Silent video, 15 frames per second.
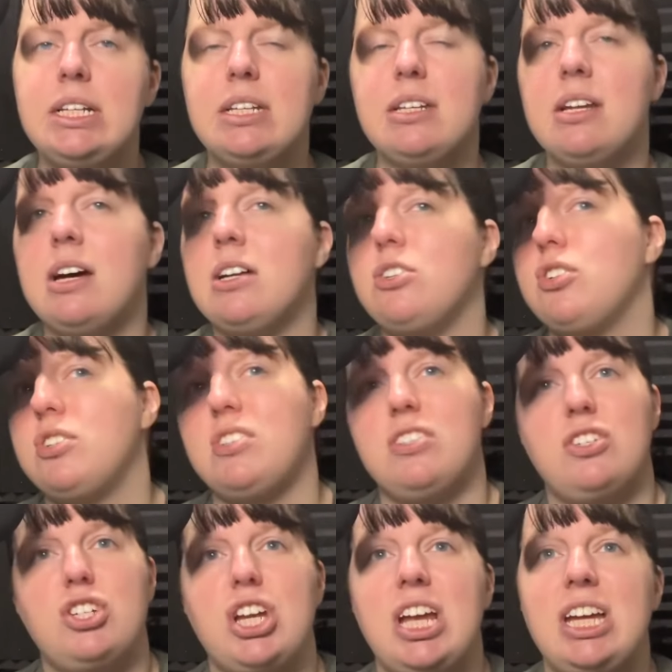not just the
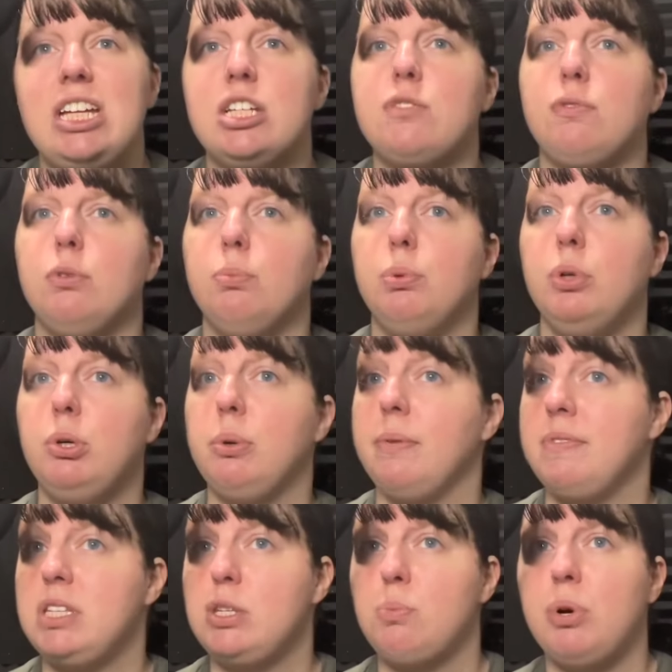changeful blue
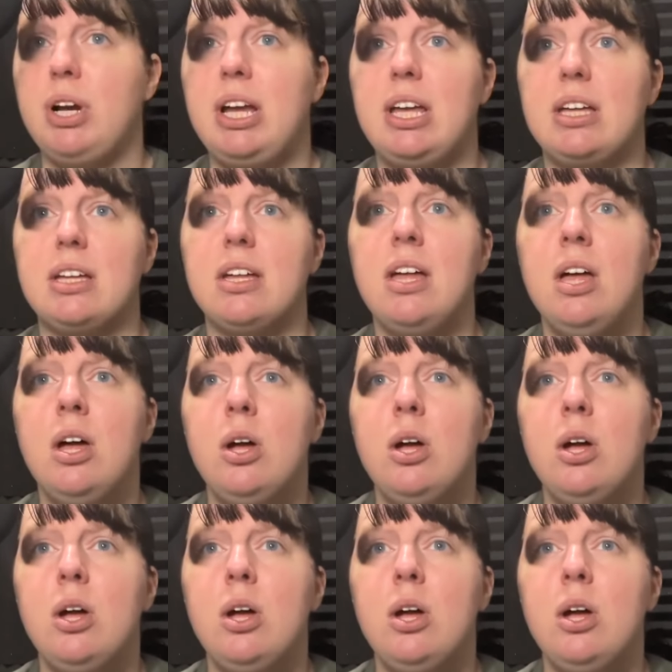of spring,